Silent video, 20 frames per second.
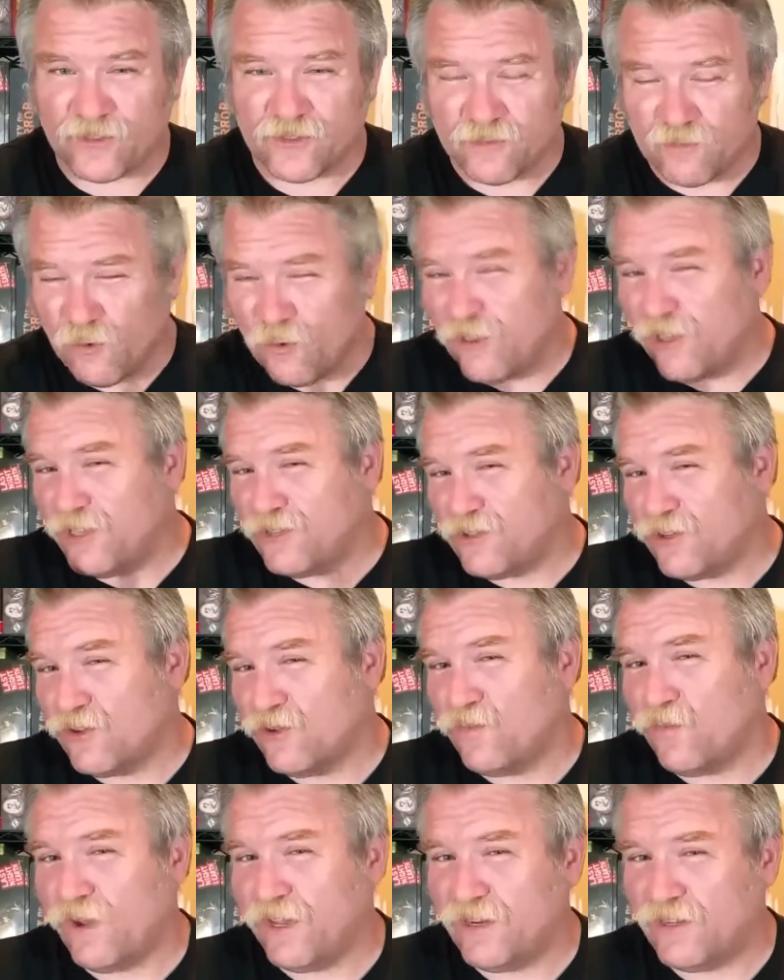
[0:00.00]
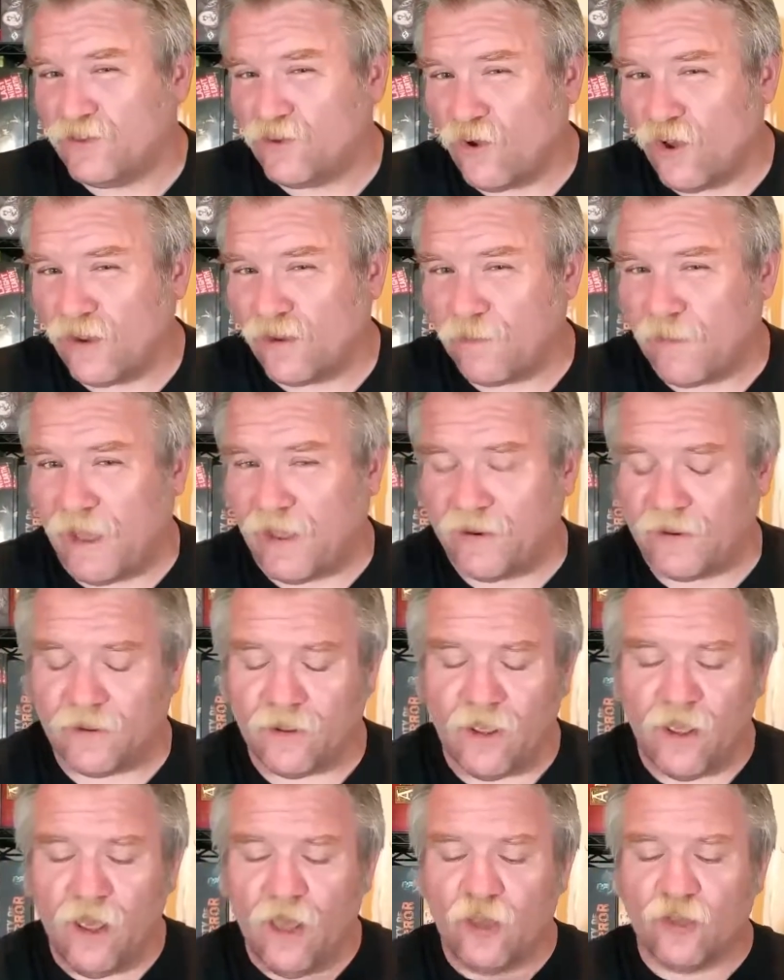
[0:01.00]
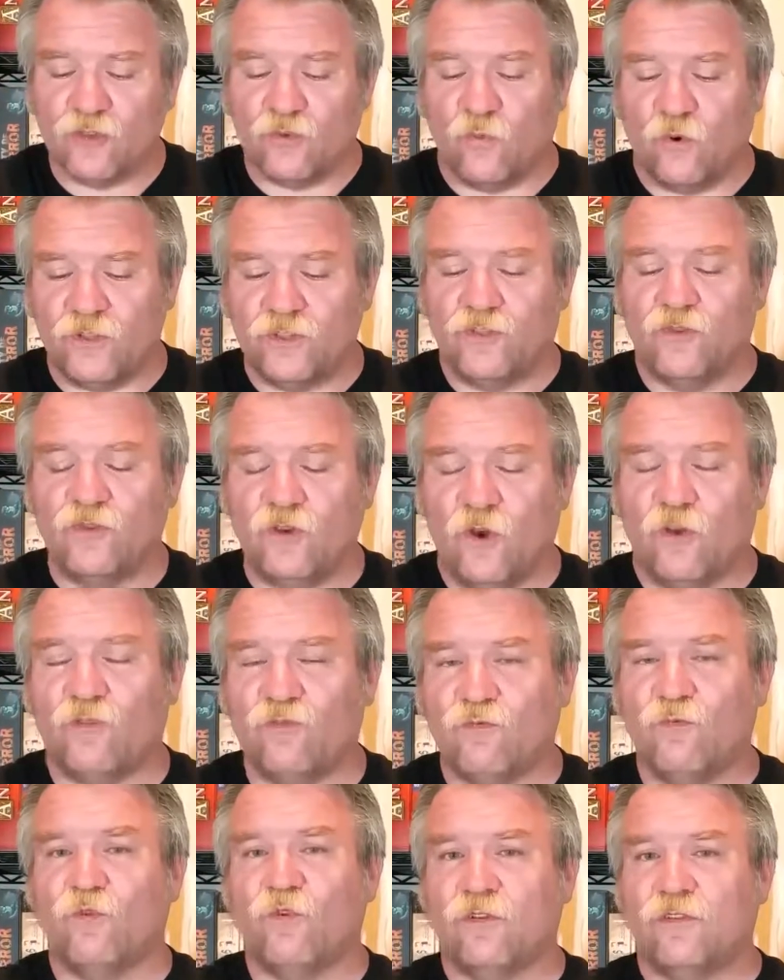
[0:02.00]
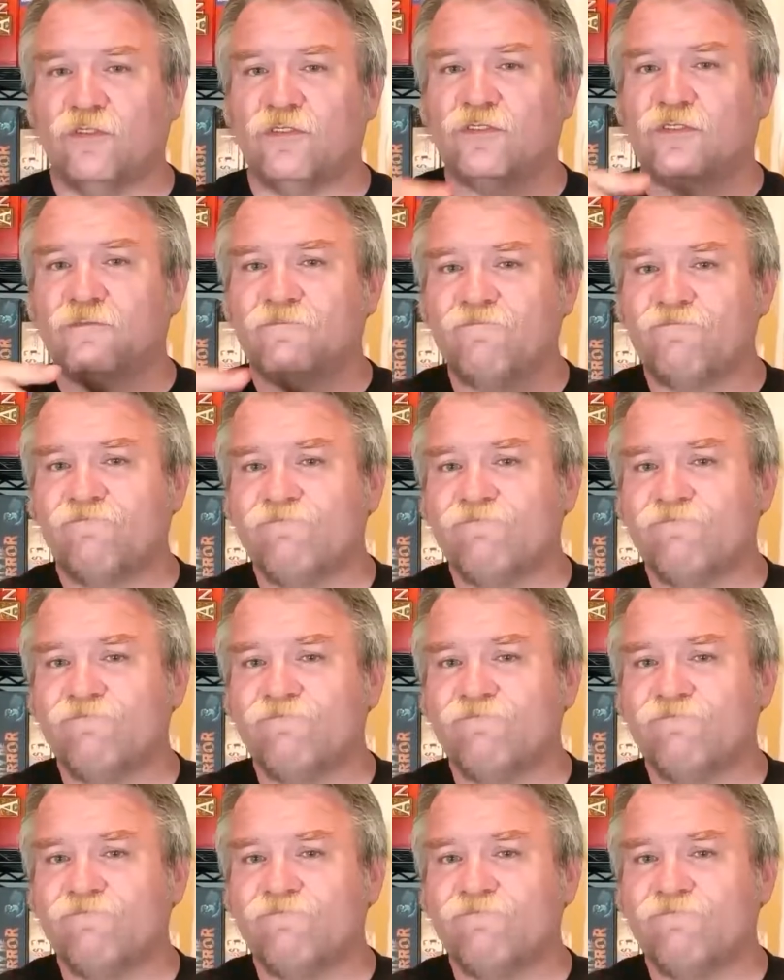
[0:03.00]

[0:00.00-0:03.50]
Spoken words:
Smoothly is a good way to talk about it, because once you know the rules,